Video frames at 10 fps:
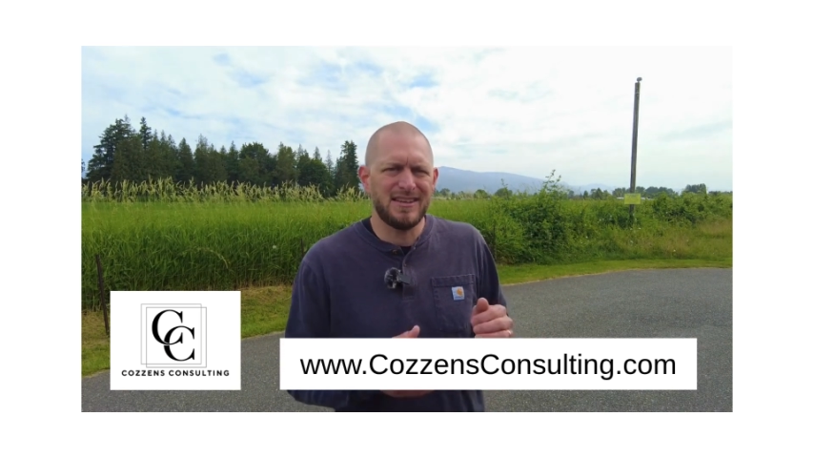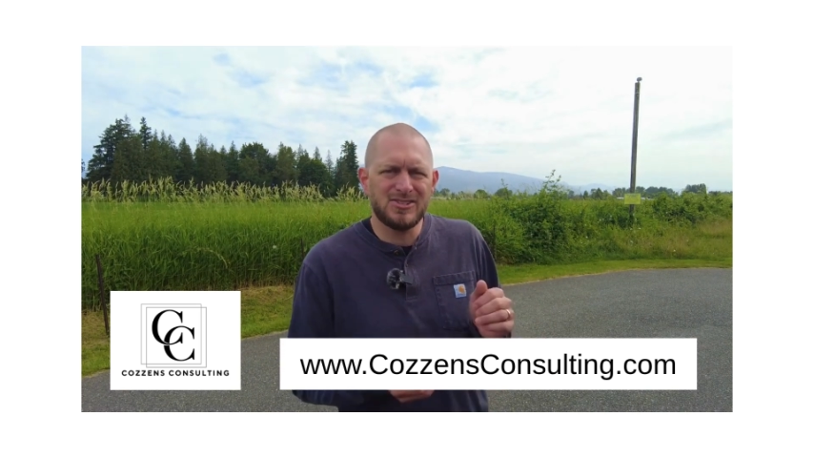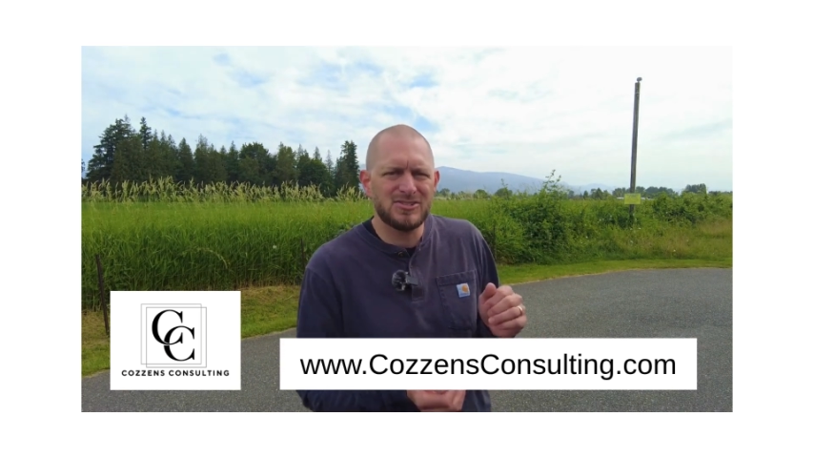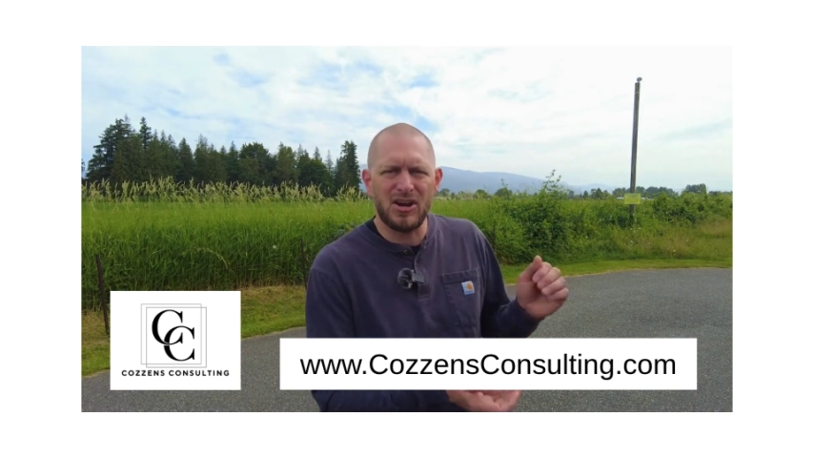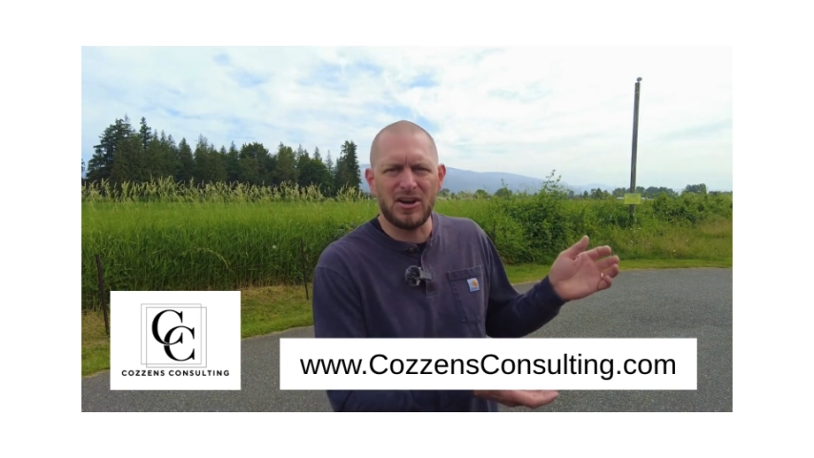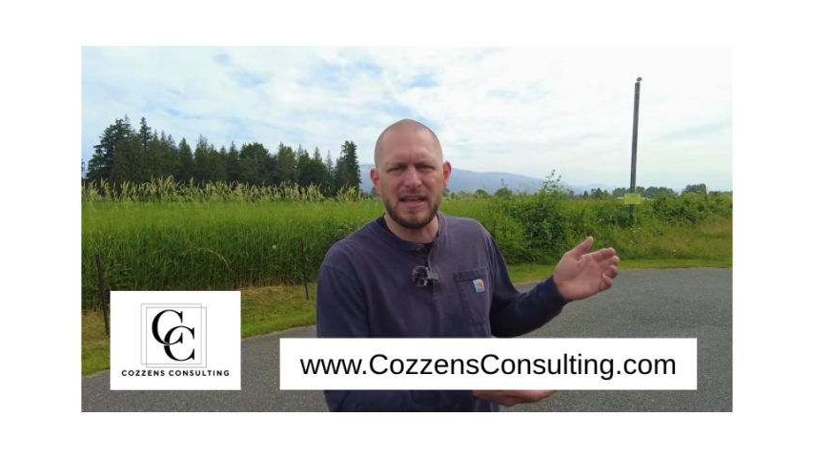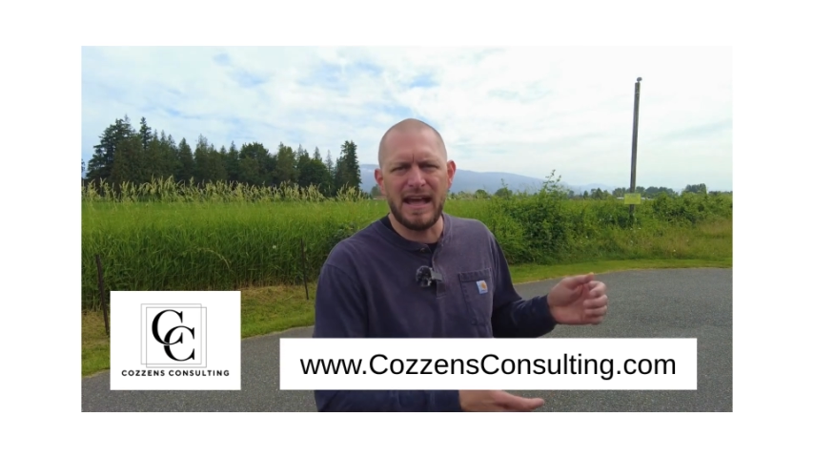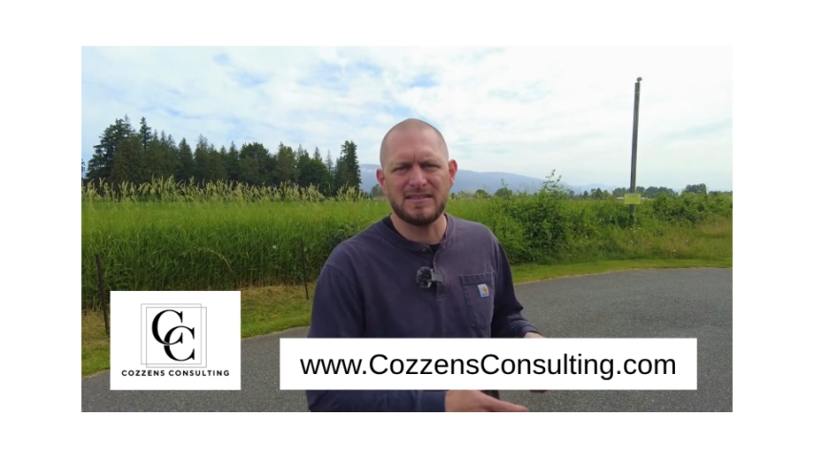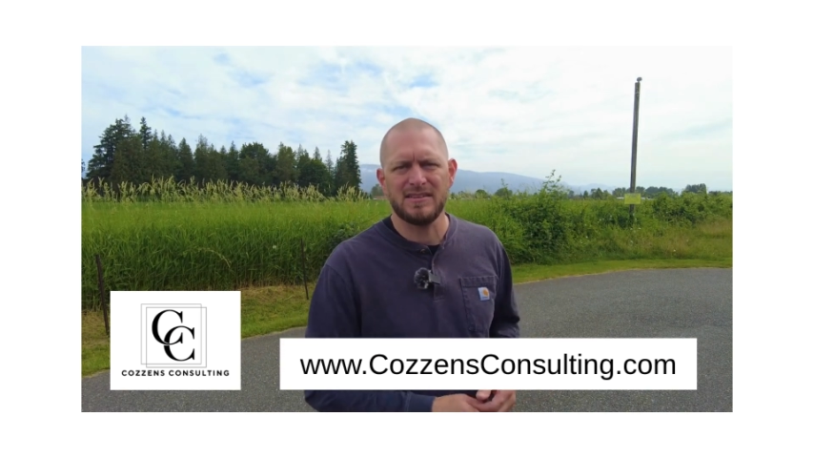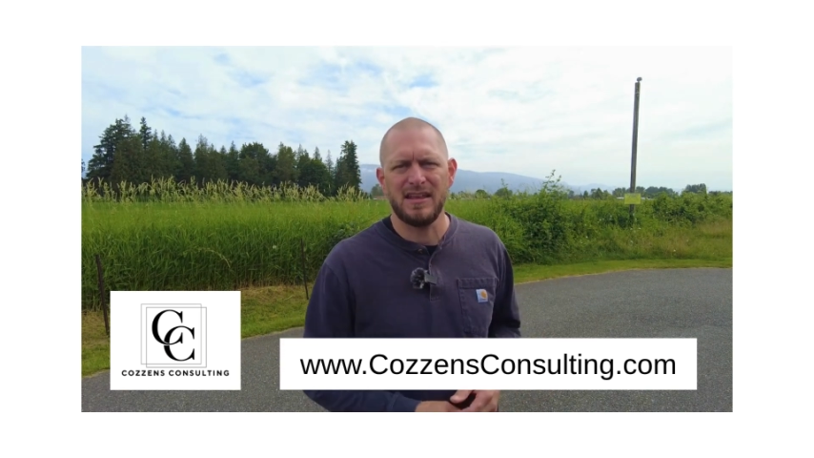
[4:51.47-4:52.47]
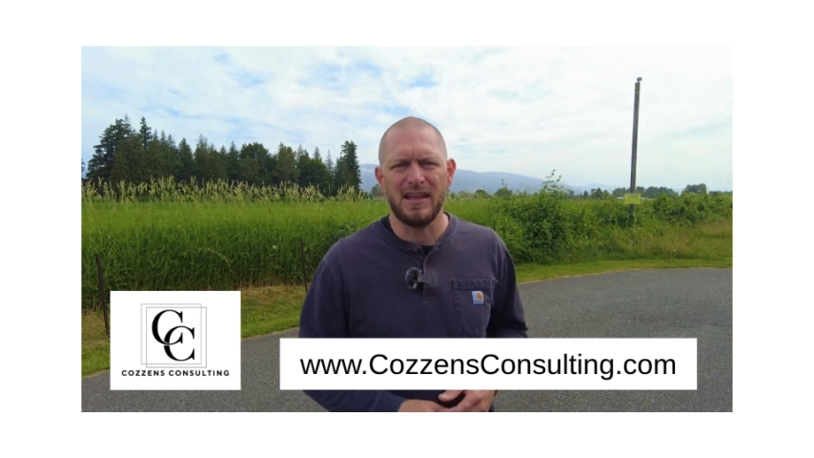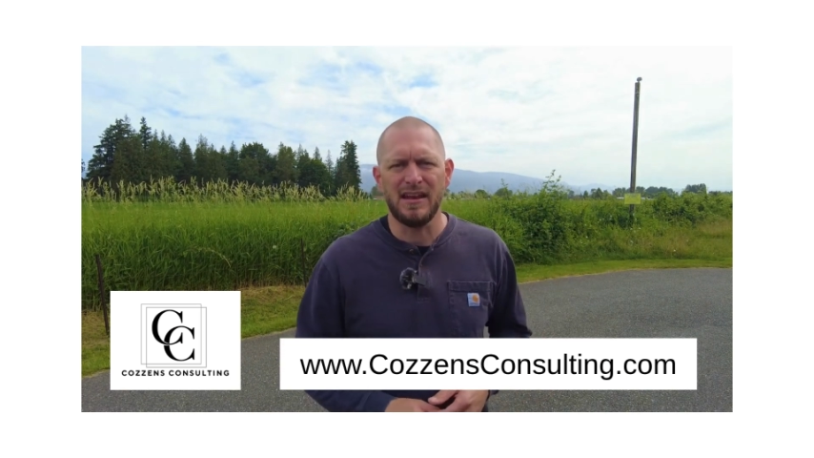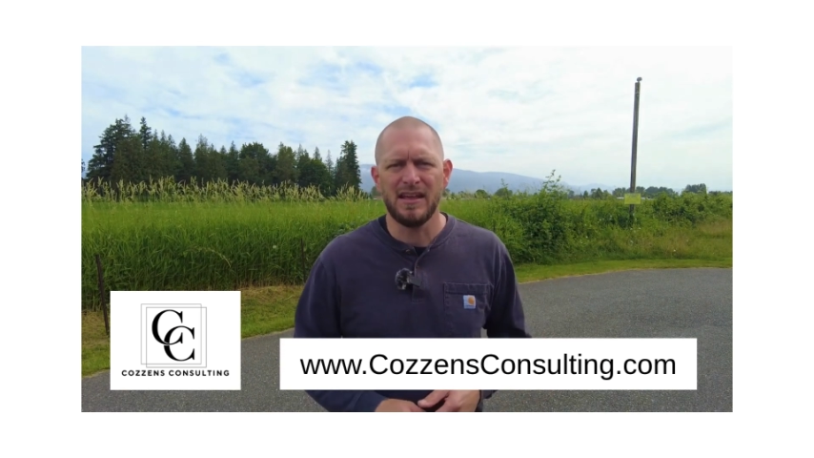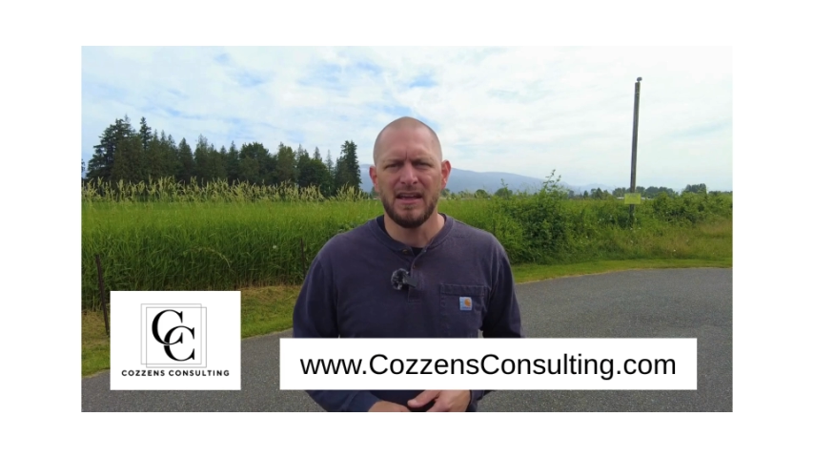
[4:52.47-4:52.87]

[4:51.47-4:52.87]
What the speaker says: it just already has it in it.